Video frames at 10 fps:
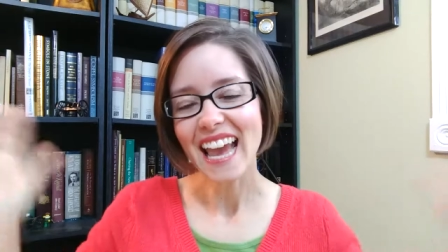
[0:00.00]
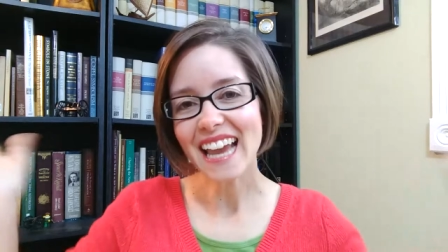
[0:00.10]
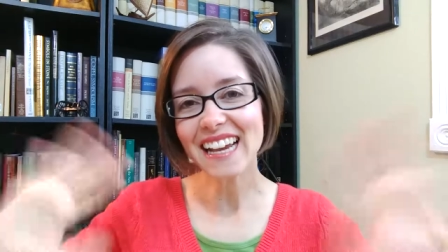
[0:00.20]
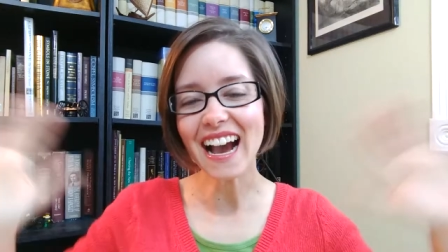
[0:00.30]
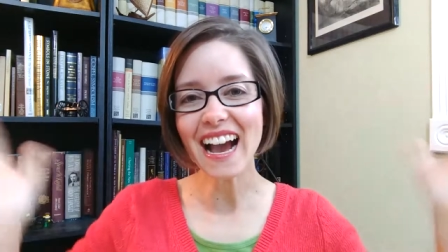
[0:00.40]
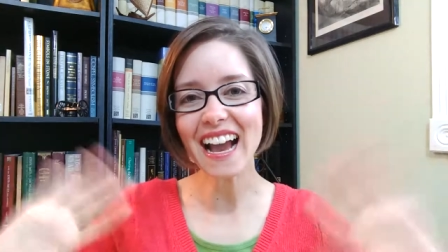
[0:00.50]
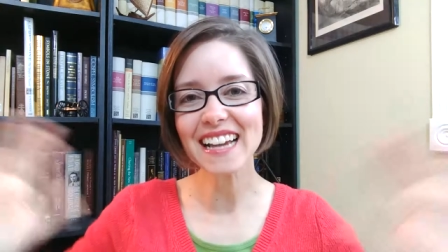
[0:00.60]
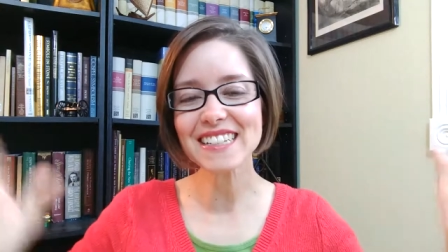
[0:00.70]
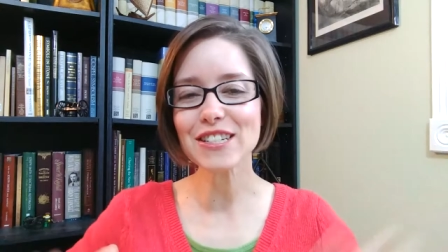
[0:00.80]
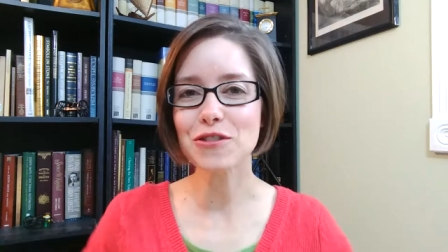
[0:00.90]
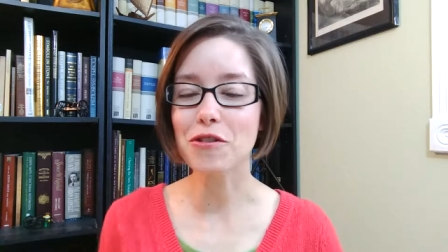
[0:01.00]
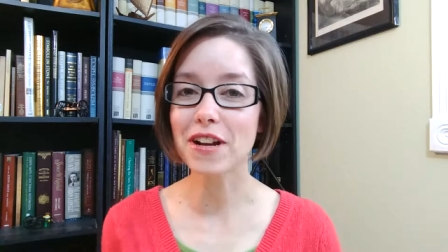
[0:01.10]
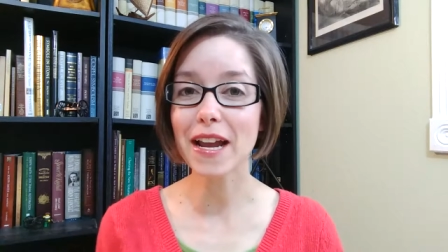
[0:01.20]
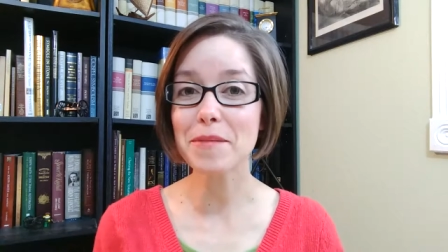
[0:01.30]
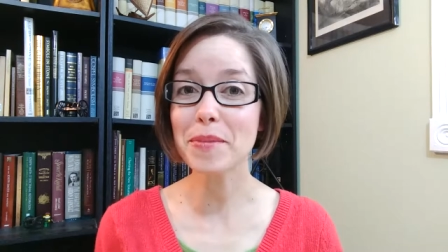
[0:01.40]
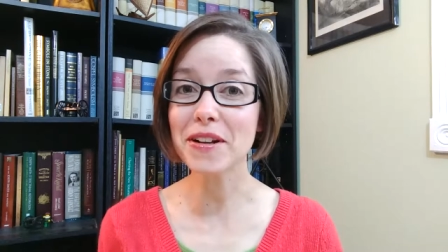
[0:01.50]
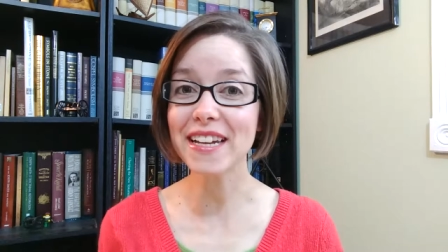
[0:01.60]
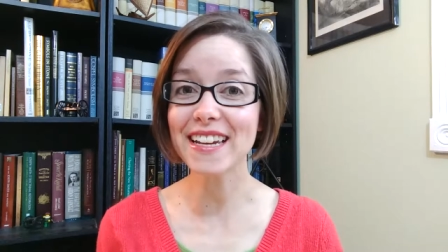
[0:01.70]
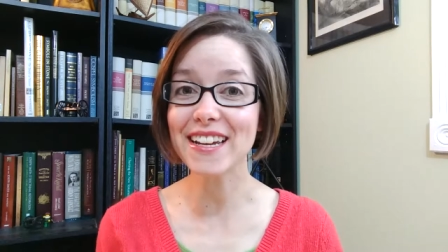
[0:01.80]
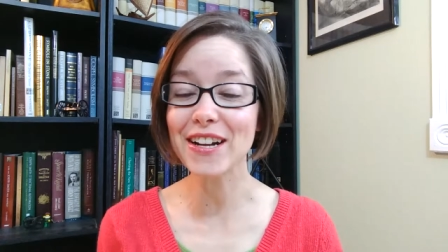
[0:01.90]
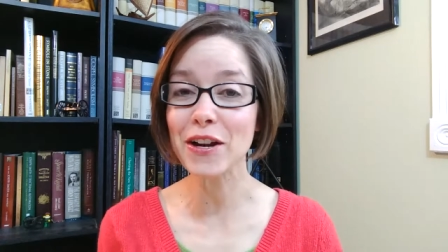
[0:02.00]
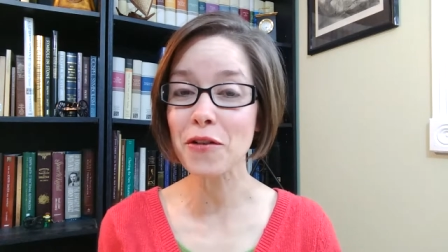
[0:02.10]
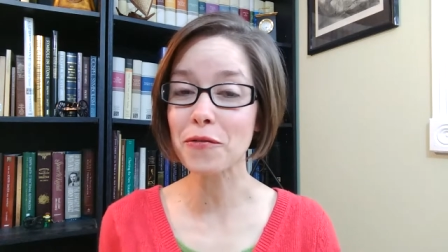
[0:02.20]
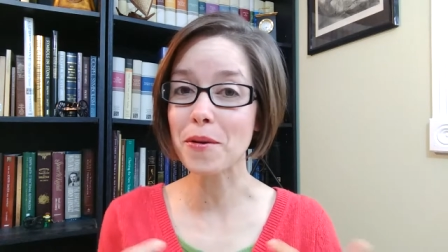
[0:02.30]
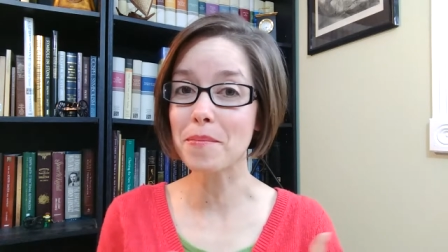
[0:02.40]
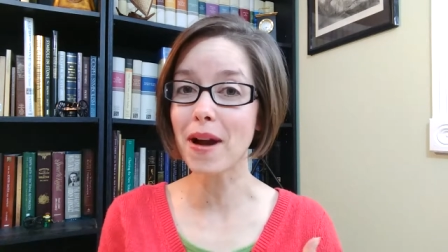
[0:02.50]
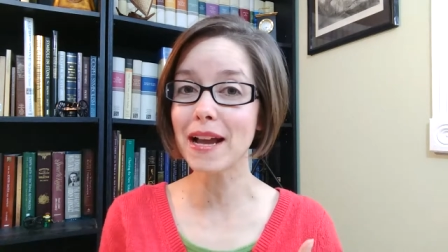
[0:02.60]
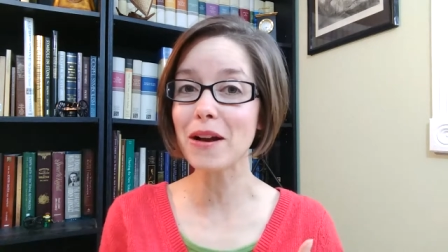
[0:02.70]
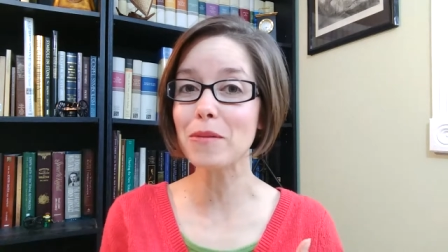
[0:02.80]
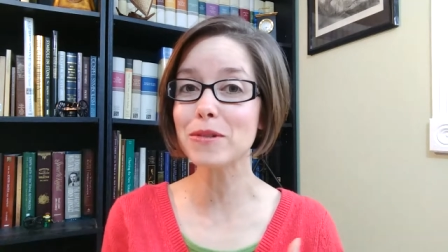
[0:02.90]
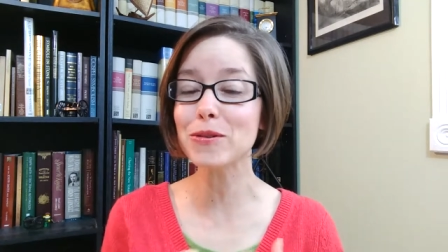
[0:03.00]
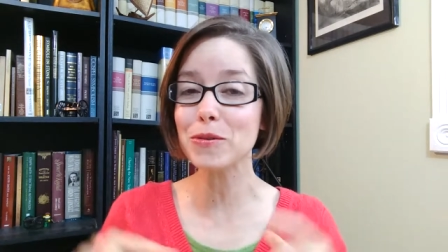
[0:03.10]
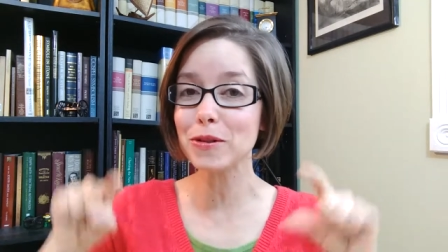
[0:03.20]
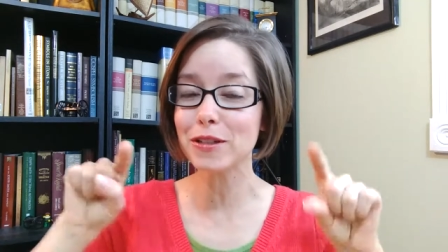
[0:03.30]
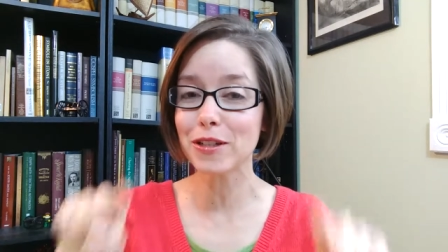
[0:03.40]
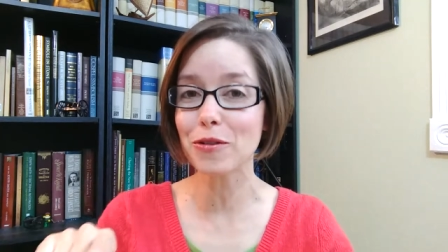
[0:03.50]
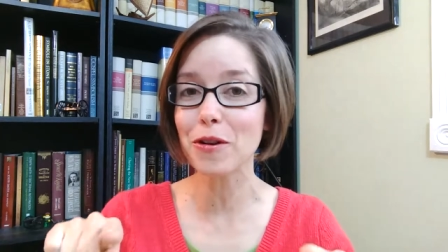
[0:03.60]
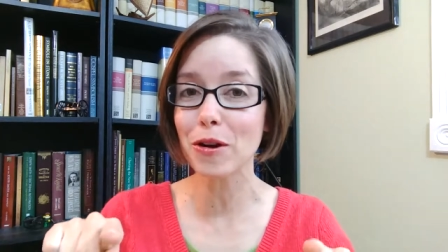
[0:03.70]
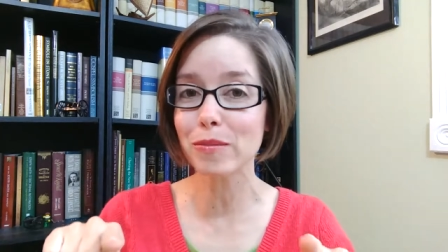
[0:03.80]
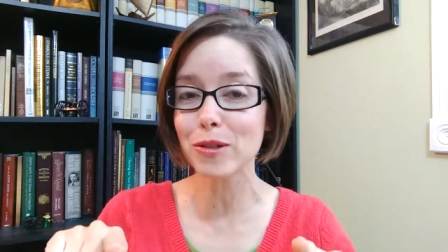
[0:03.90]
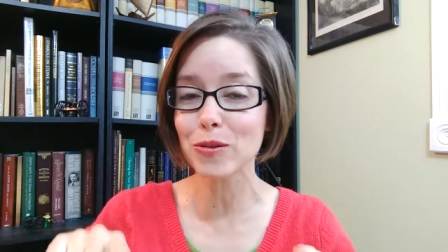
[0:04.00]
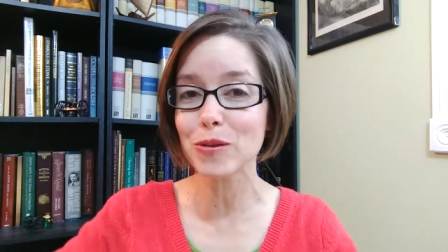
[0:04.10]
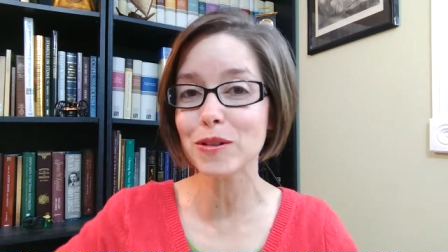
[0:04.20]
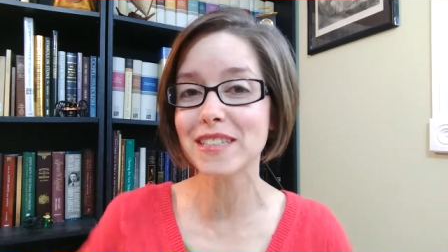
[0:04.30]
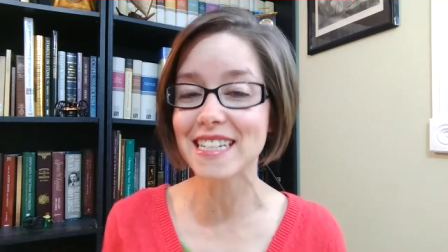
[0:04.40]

Hey guys, ToriAnn Perkey here from my homeschool to your homeschool.